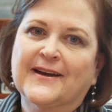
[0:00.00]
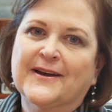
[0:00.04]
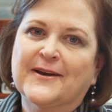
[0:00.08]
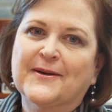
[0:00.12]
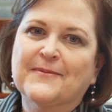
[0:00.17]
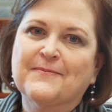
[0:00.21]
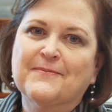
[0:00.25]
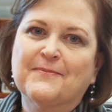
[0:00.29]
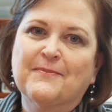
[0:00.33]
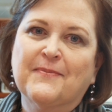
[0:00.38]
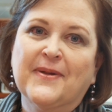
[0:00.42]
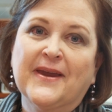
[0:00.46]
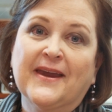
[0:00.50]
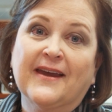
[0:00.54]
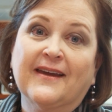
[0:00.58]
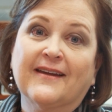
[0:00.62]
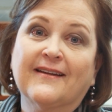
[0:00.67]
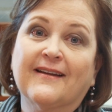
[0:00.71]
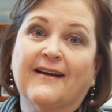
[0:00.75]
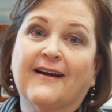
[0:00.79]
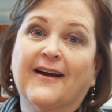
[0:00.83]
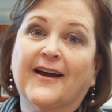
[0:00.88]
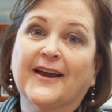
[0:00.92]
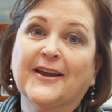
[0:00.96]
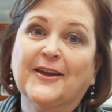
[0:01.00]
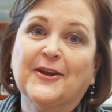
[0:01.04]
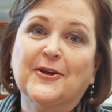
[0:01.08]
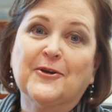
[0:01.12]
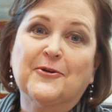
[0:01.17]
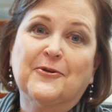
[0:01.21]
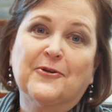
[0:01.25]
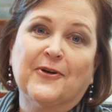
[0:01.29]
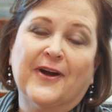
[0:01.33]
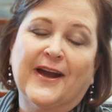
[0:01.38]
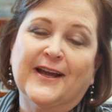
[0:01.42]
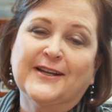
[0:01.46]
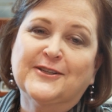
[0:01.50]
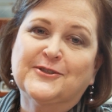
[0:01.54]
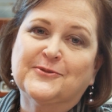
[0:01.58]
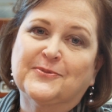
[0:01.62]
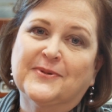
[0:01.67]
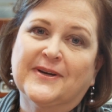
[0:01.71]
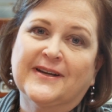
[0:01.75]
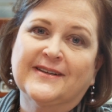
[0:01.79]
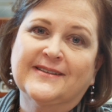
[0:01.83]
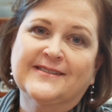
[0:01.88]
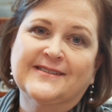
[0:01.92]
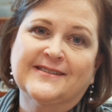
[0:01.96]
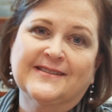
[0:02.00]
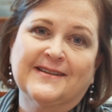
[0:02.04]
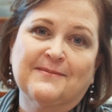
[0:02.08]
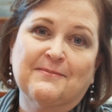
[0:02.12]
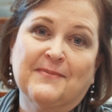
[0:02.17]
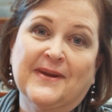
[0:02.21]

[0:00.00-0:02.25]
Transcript: Um, being an IU graduate